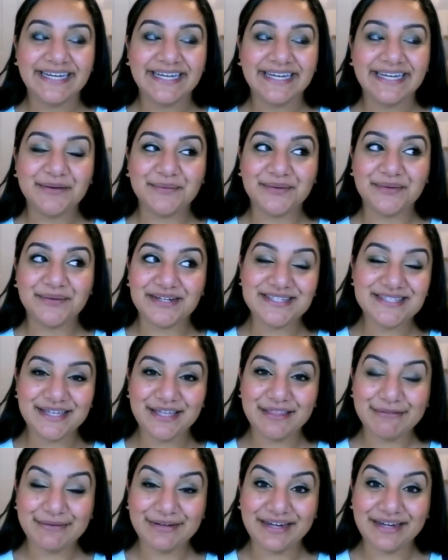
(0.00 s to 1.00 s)
I want to
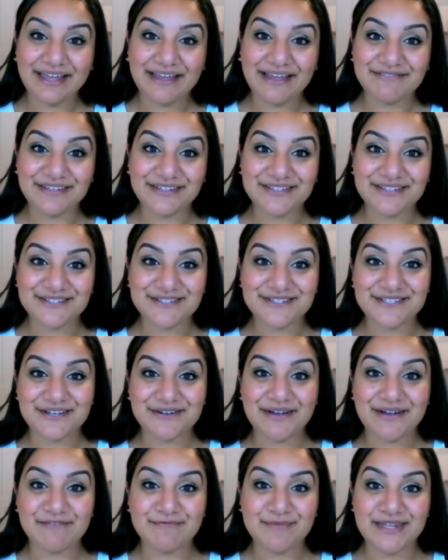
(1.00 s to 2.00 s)
say 3.5 years or
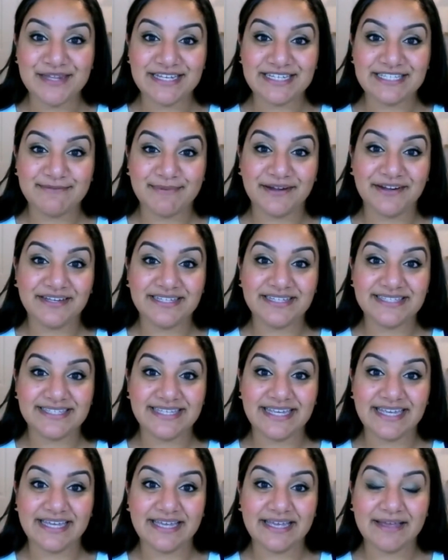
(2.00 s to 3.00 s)
so, have been
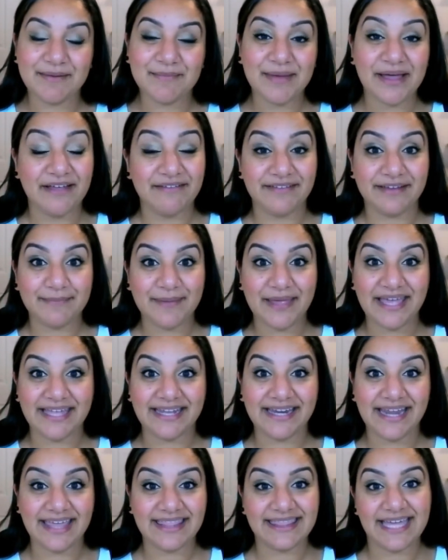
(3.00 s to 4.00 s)
experiencing pelvic
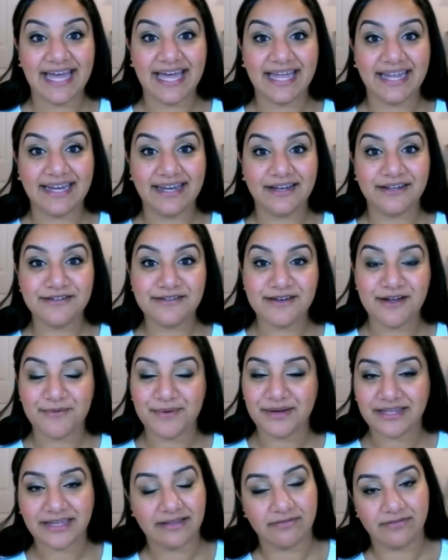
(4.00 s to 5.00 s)
pain that no
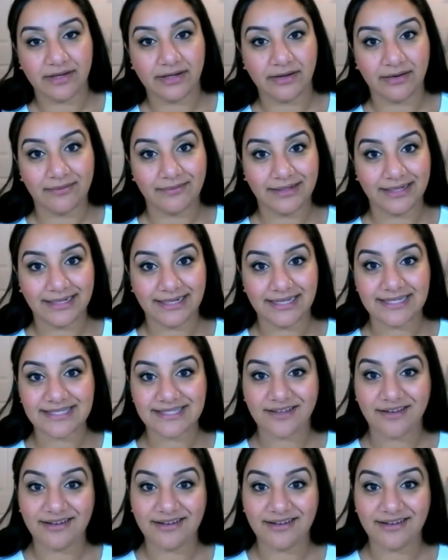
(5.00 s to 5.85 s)
one can figure out what it is.